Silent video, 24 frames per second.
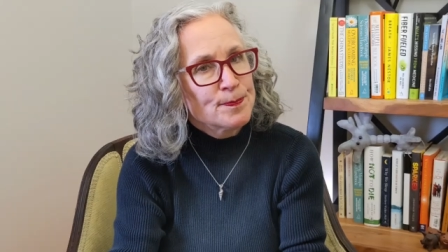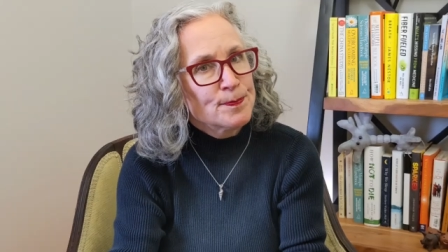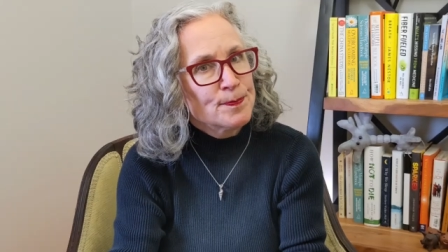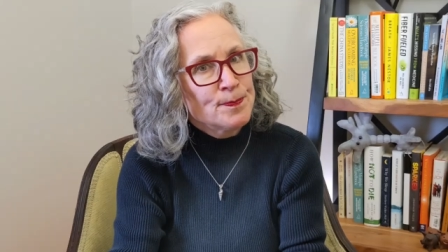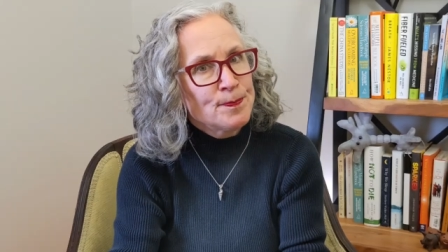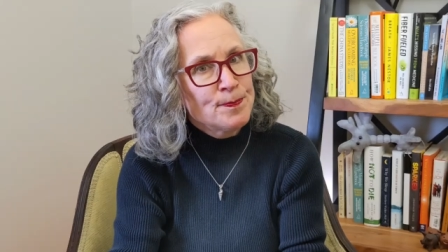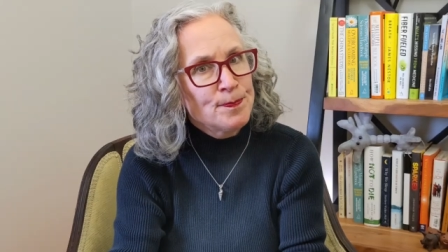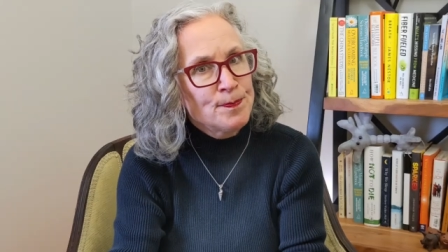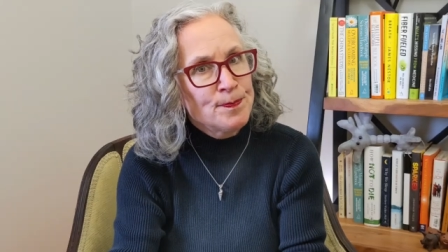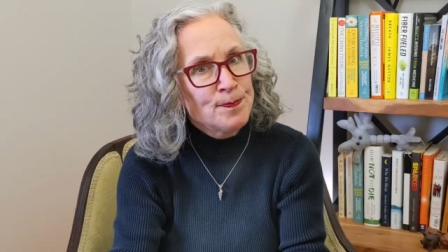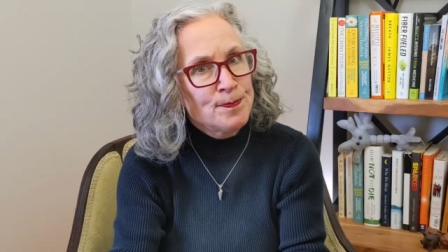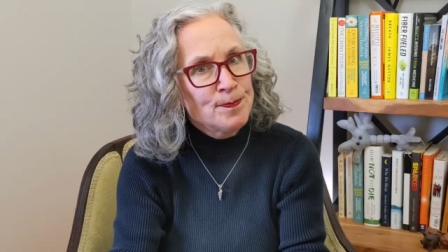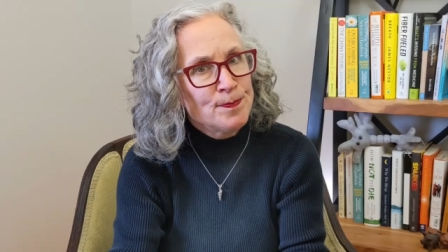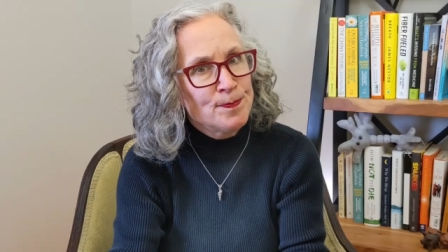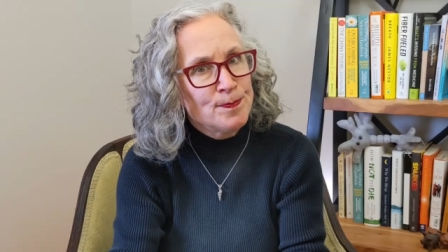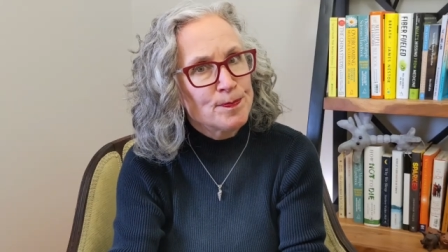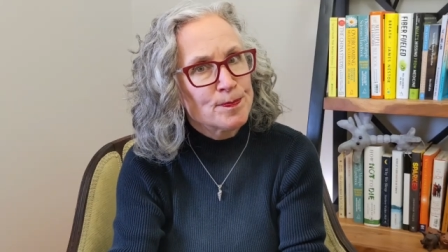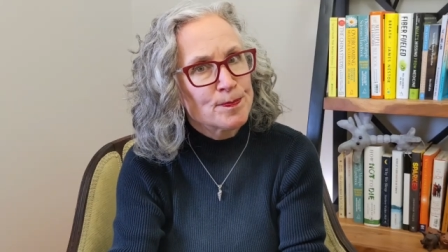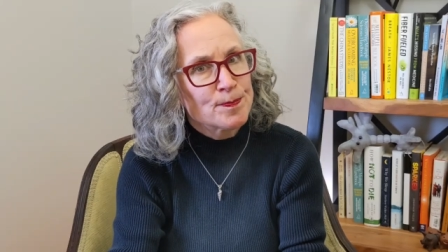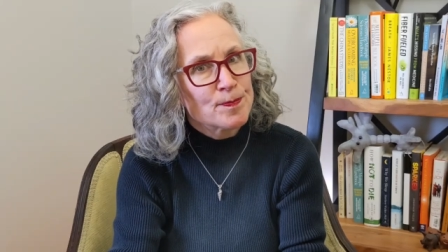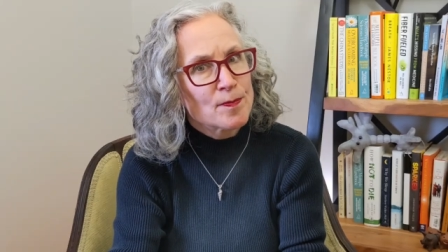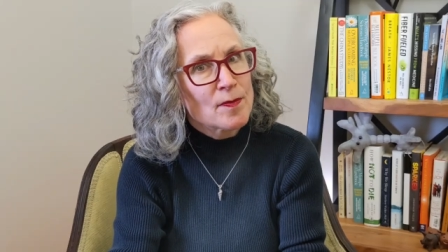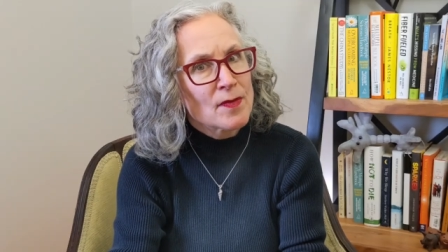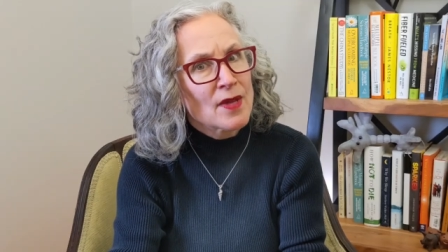
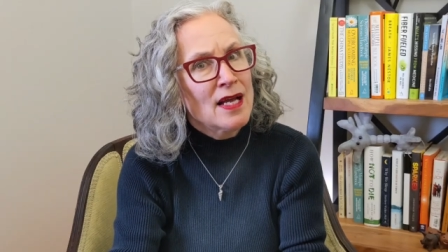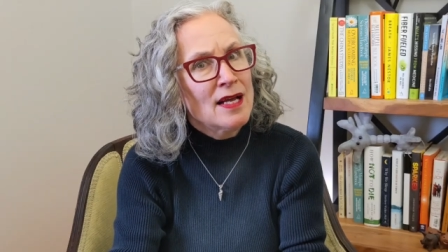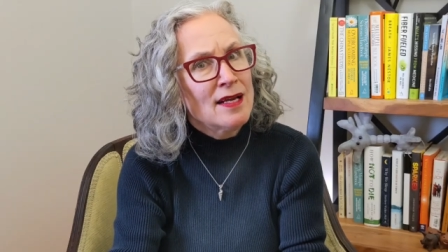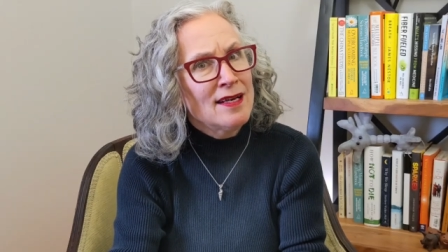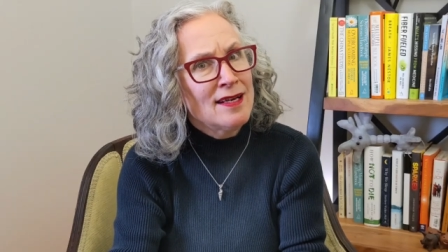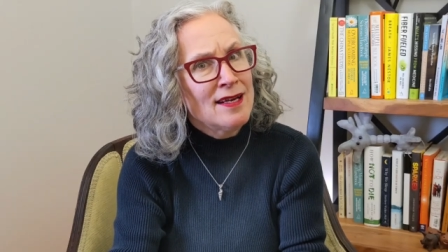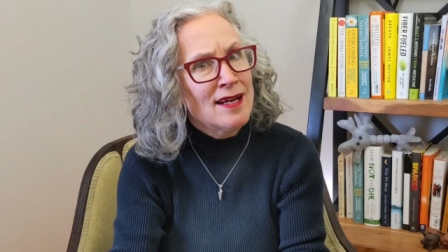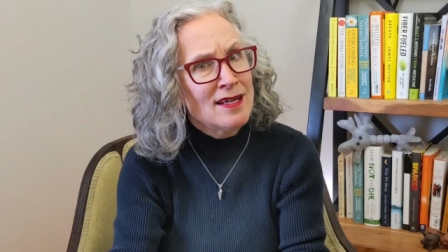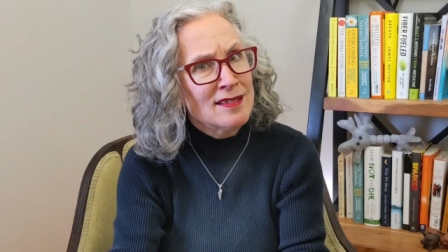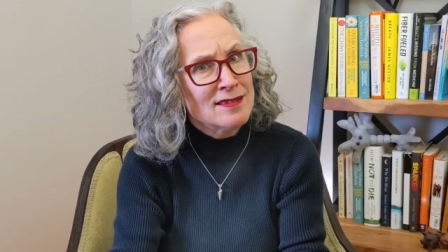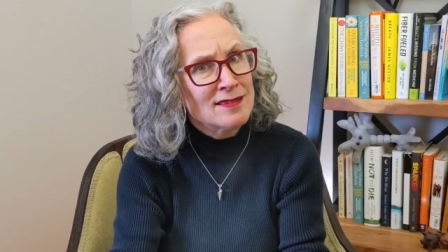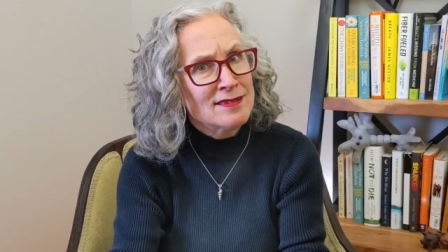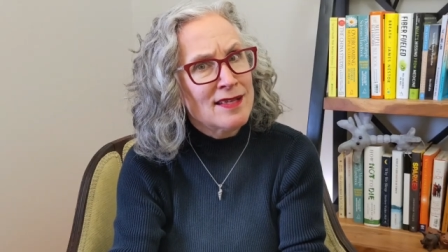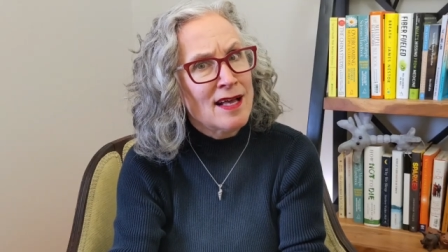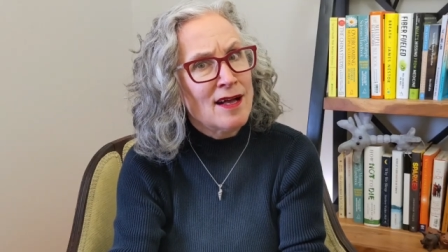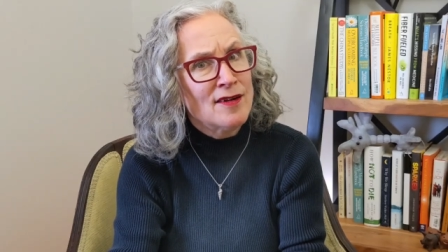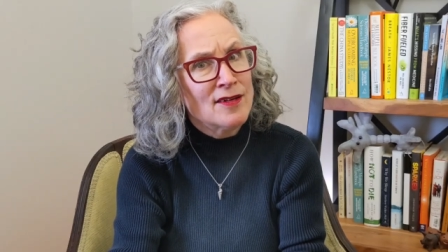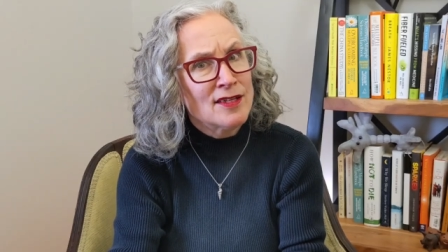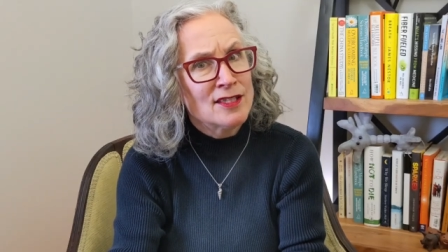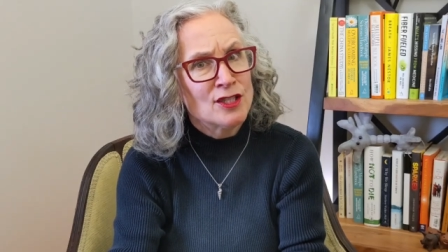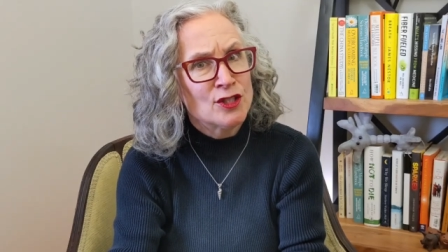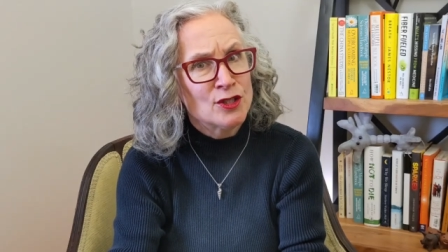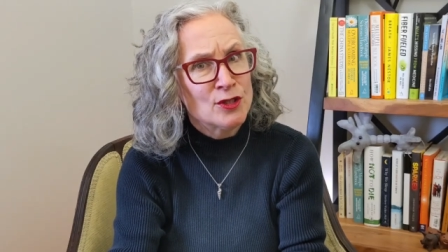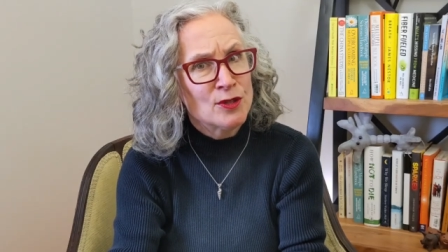Hmm, not
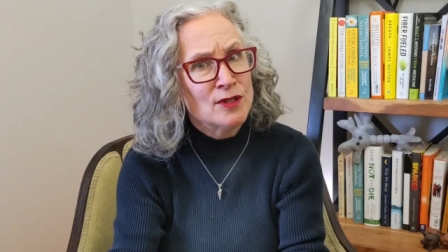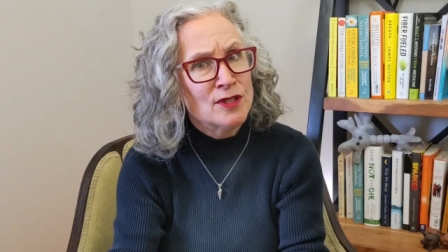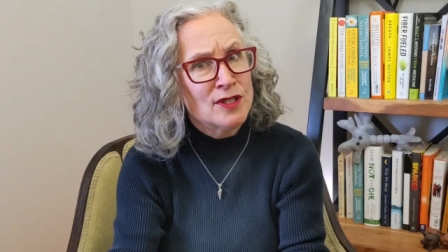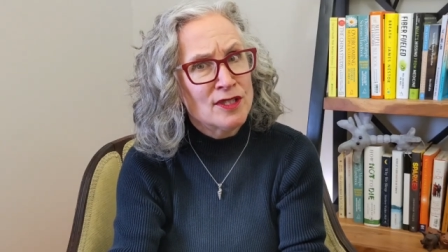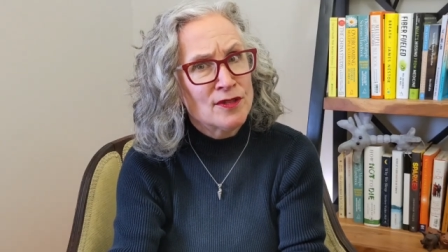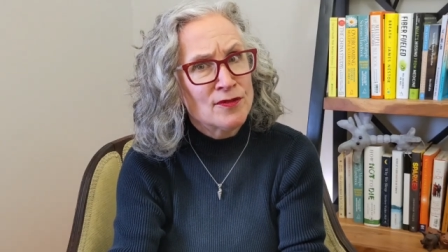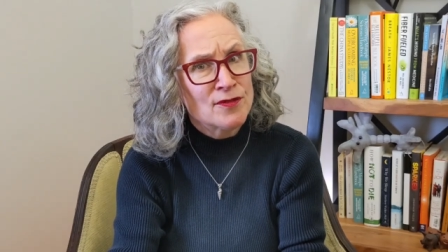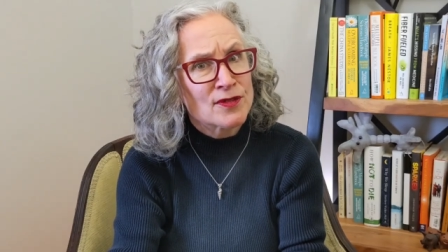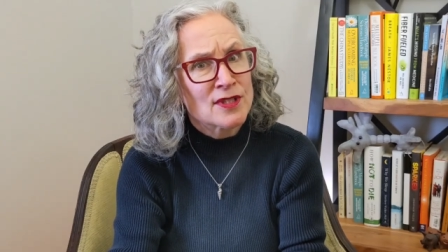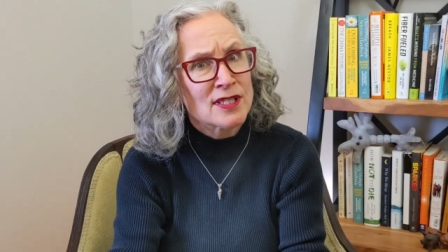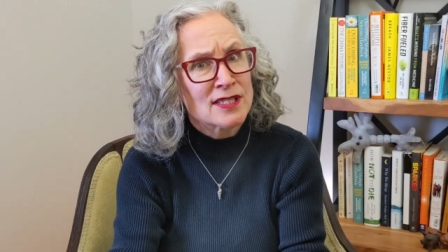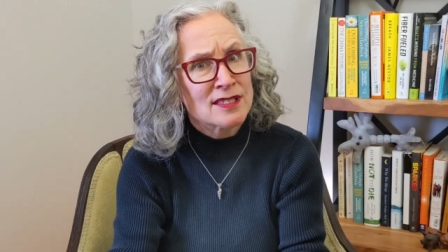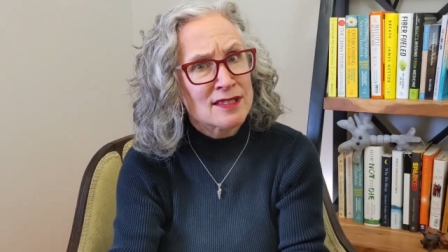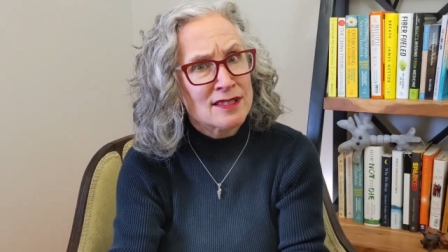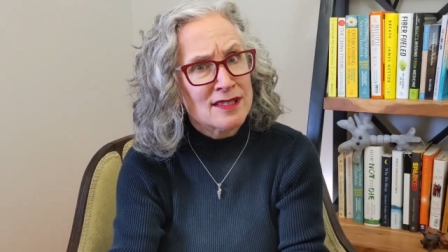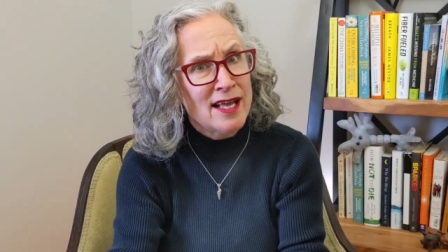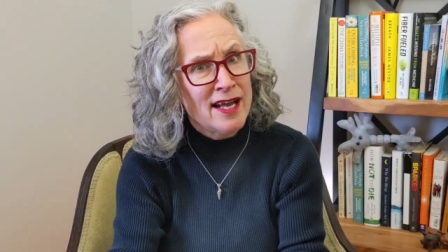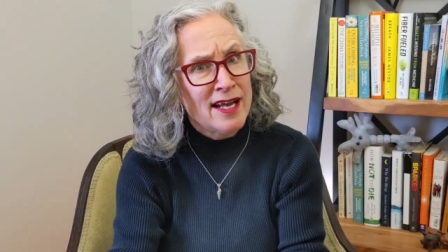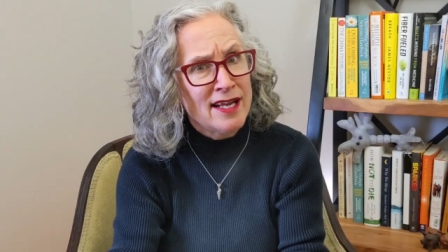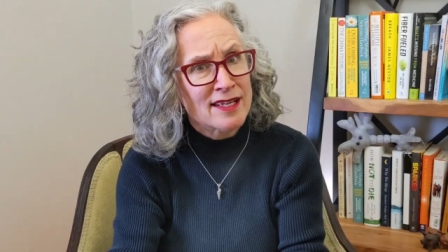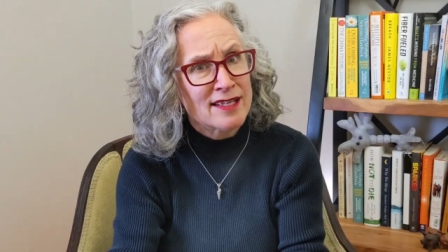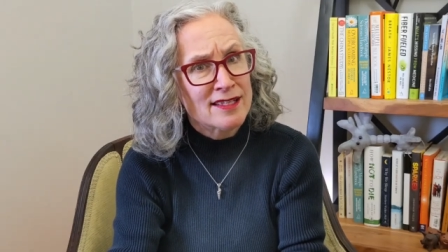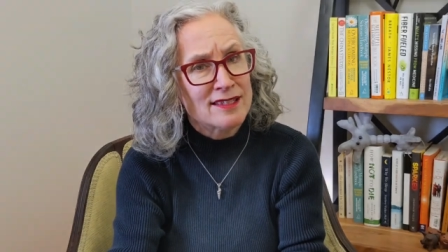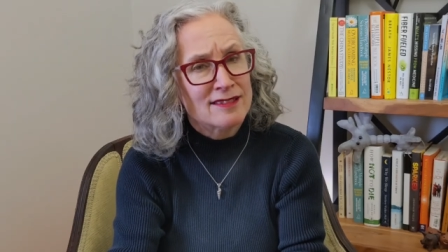sounding too good for us
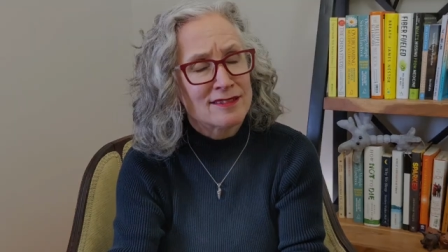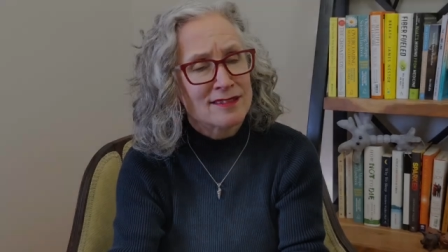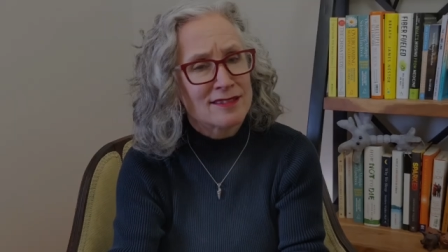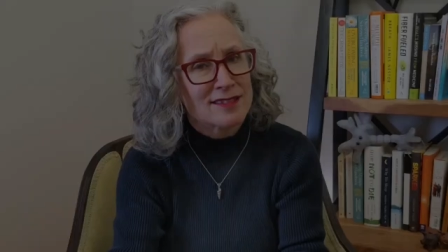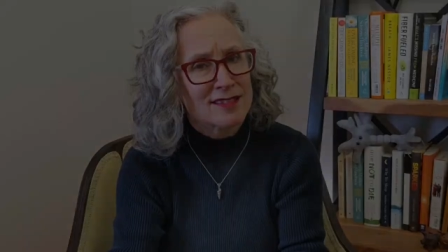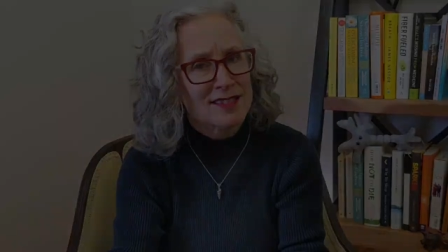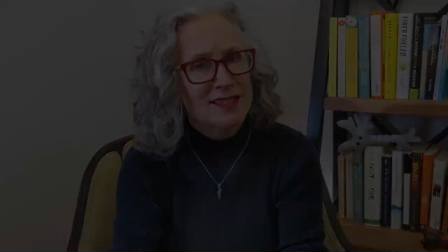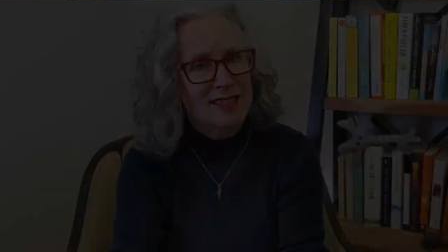ladies.